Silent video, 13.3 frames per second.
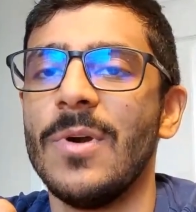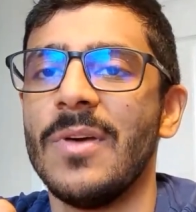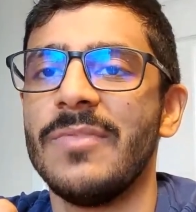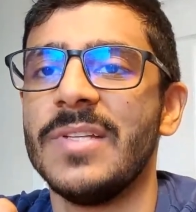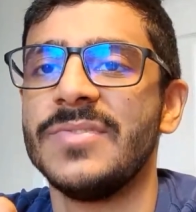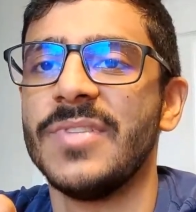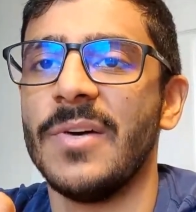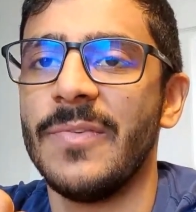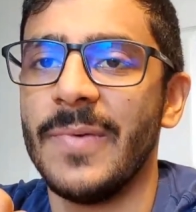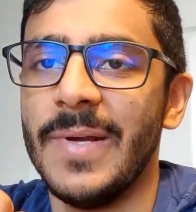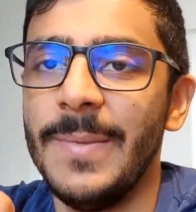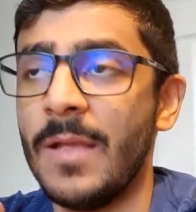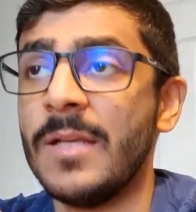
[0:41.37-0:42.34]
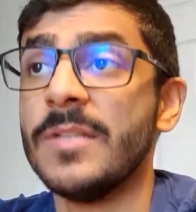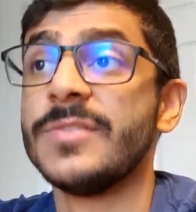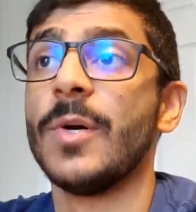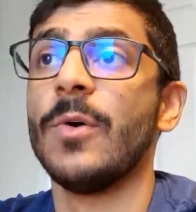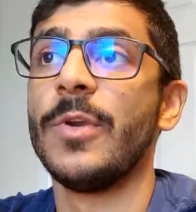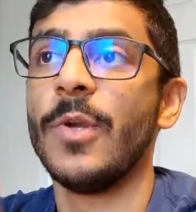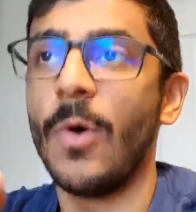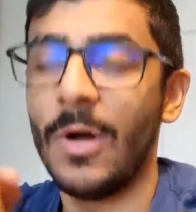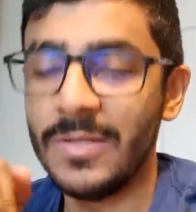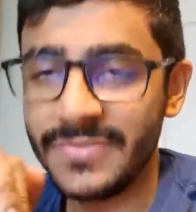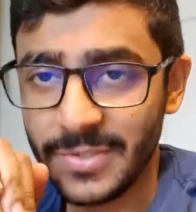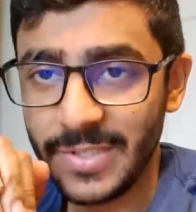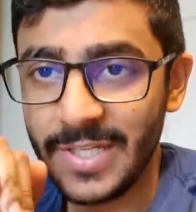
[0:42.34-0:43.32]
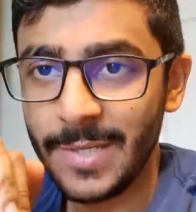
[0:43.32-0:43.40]
of that software, so you
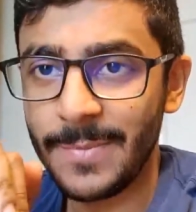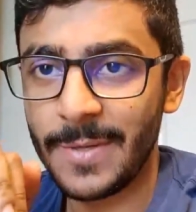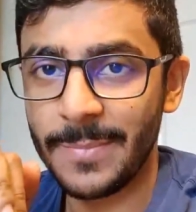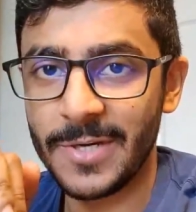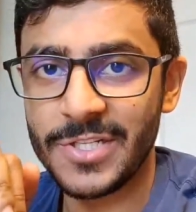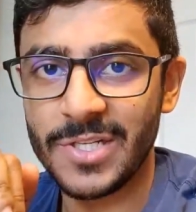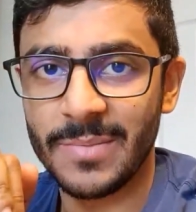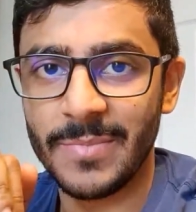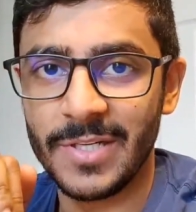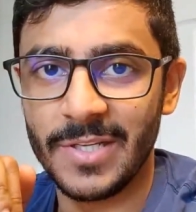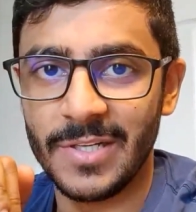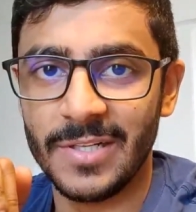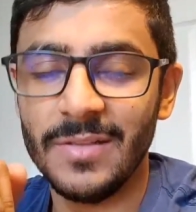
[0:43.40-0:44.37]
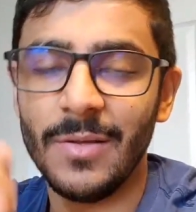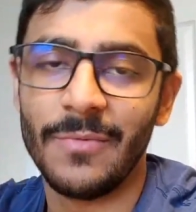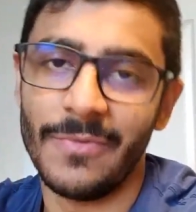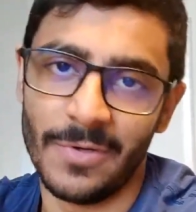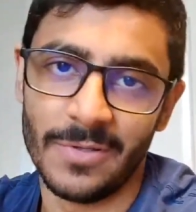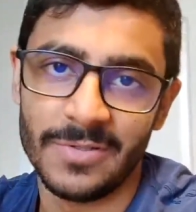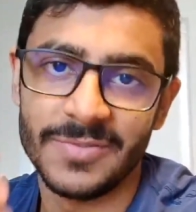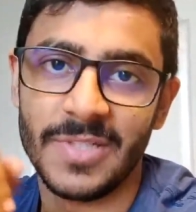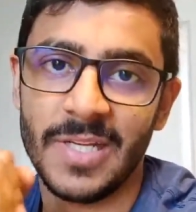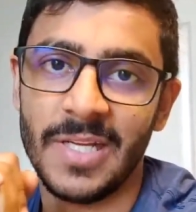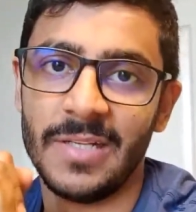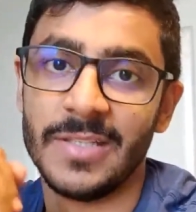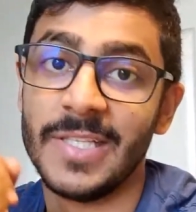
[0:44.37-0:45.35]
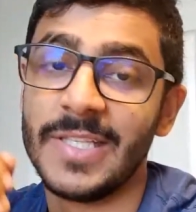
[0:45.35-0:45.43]
also need a preparation material, of course.
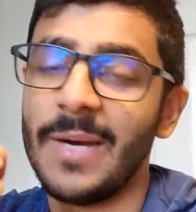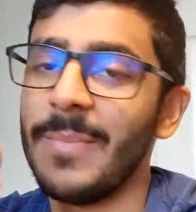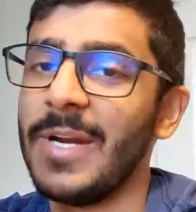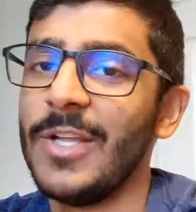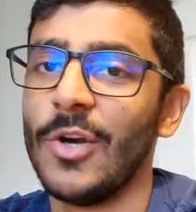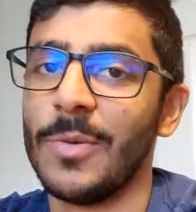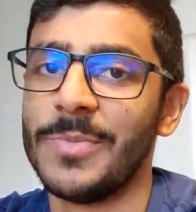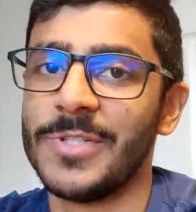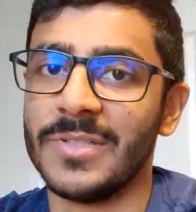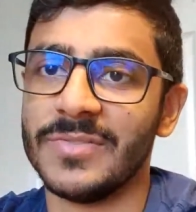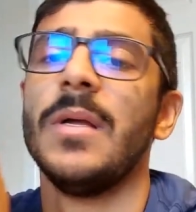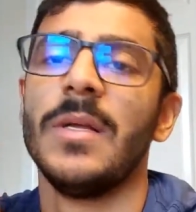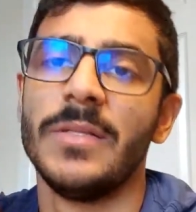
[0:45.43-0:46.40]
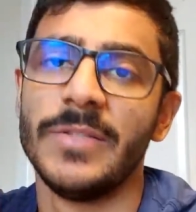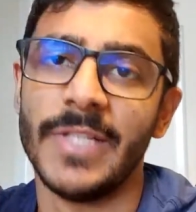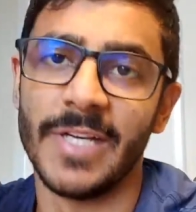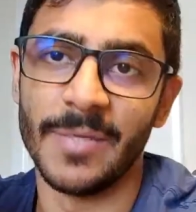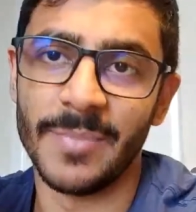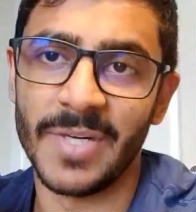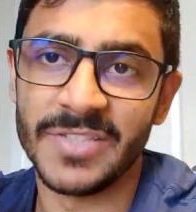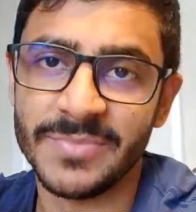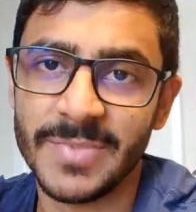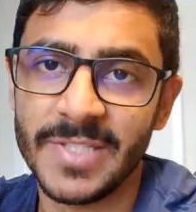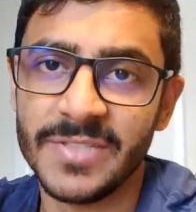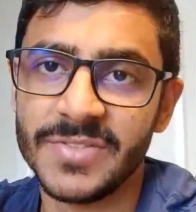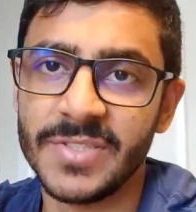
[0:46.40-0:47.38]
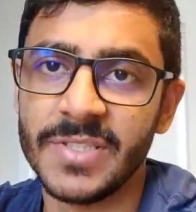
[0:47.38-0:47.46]
Like there are many options. There are past
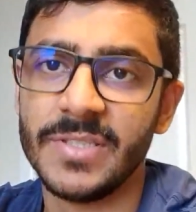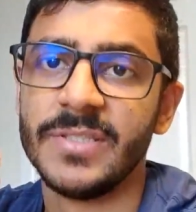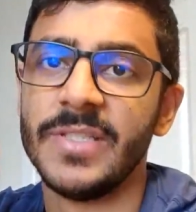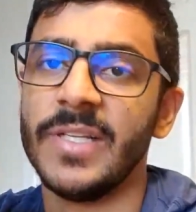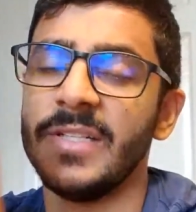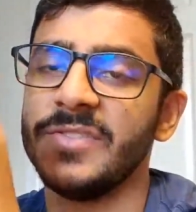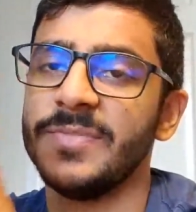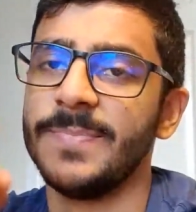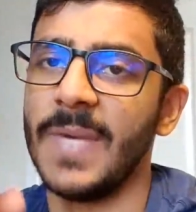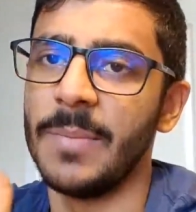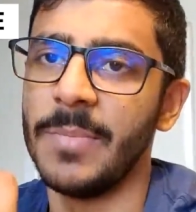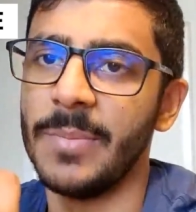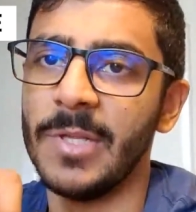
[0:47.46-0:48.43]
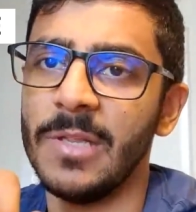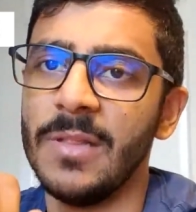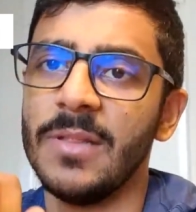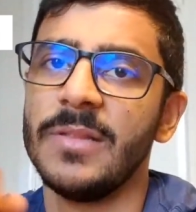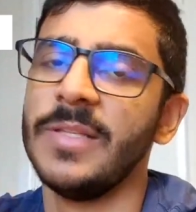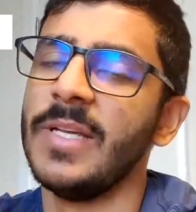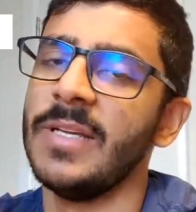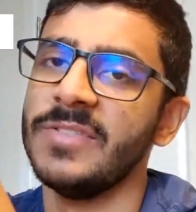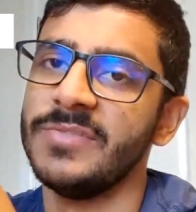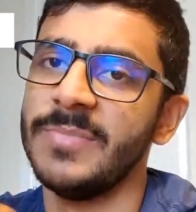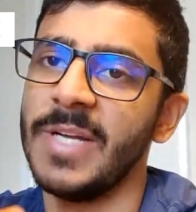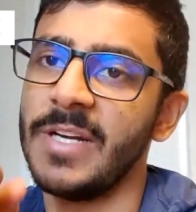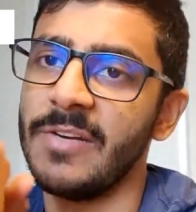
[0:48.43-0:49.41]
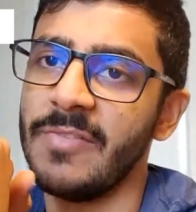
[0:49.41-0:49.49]
medicine, there is Plabable, there is
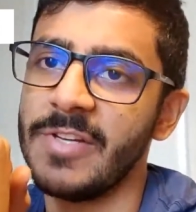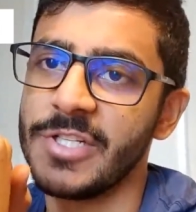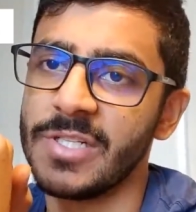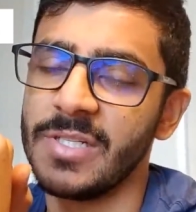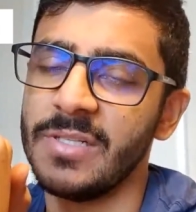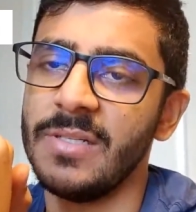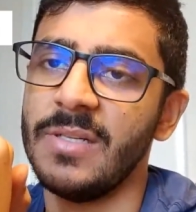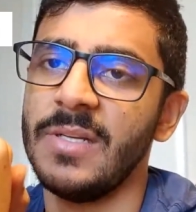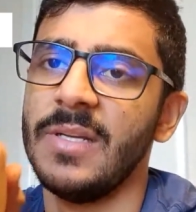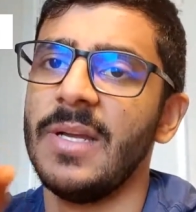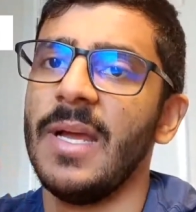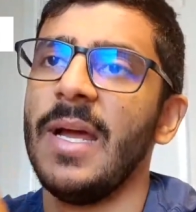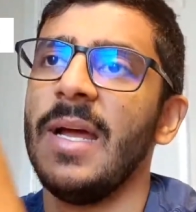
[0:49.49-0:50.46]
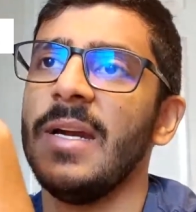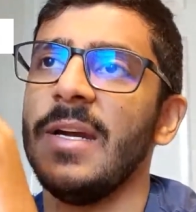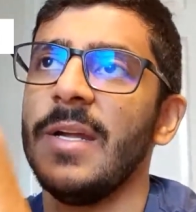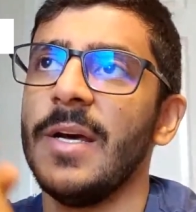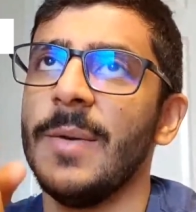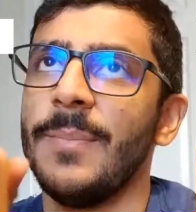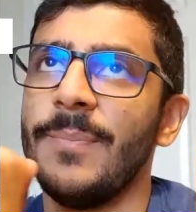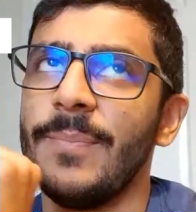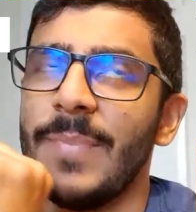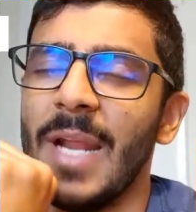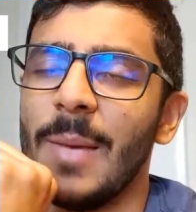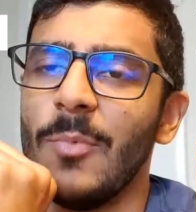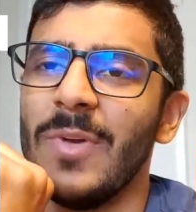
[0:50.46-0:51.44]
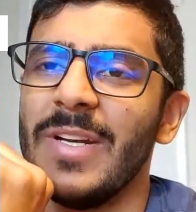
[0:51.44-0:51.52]
med revision, and
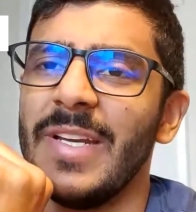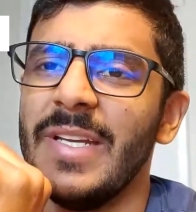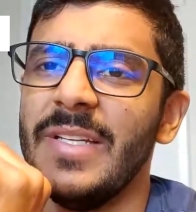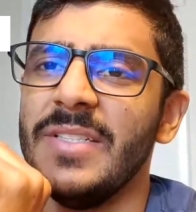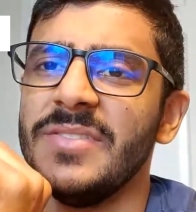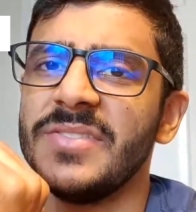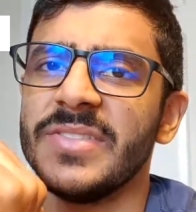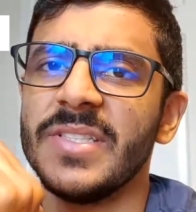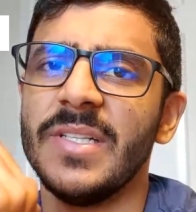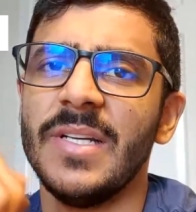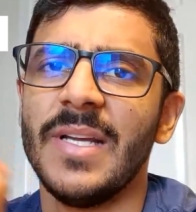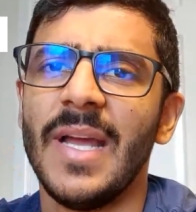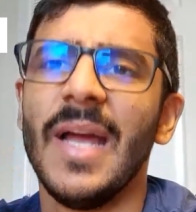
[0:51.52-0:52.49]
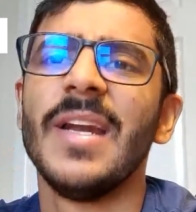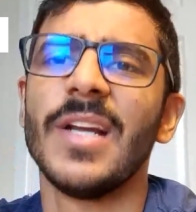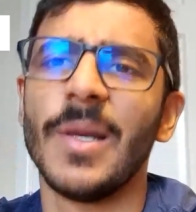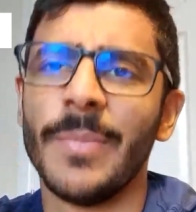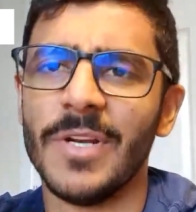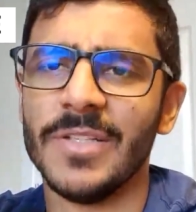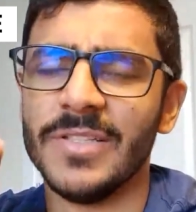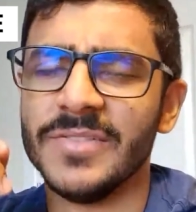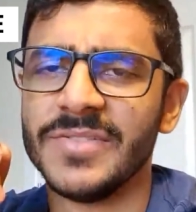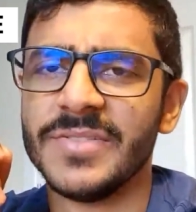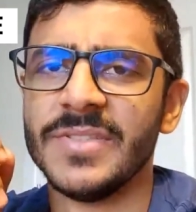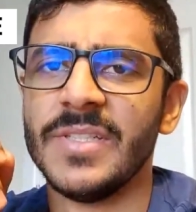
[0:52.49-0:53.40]
Plab1 keys, and a couple others.